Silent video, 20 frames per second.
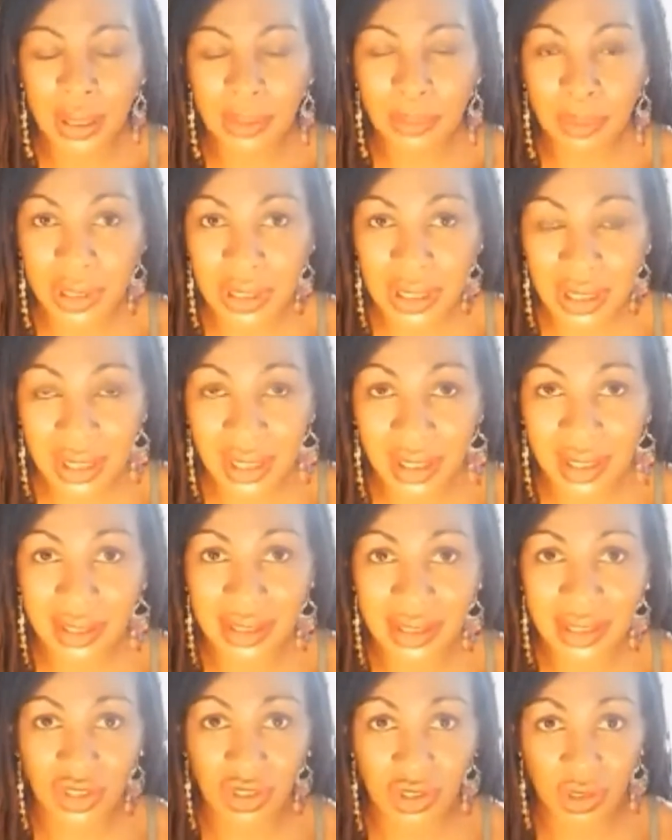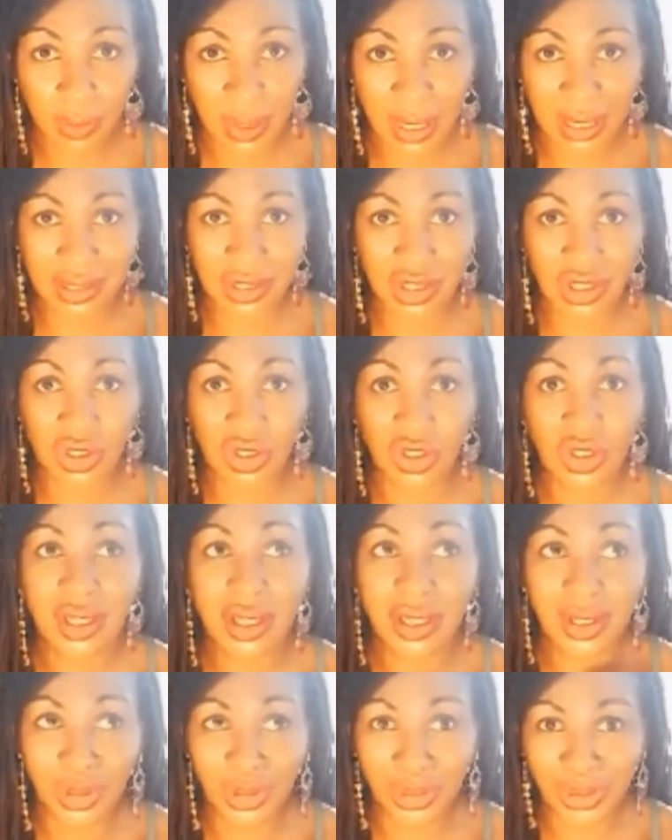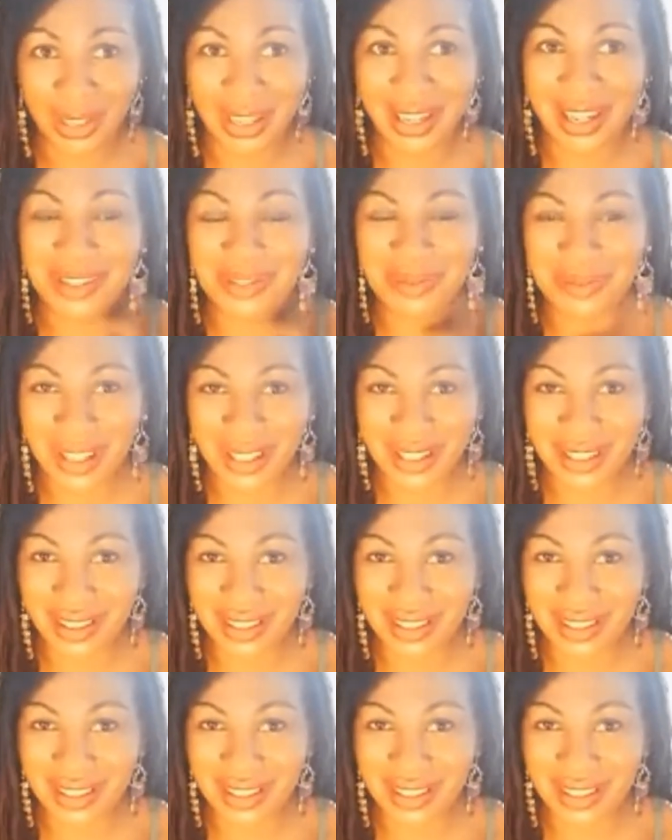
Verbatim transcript: one particular situation in your life,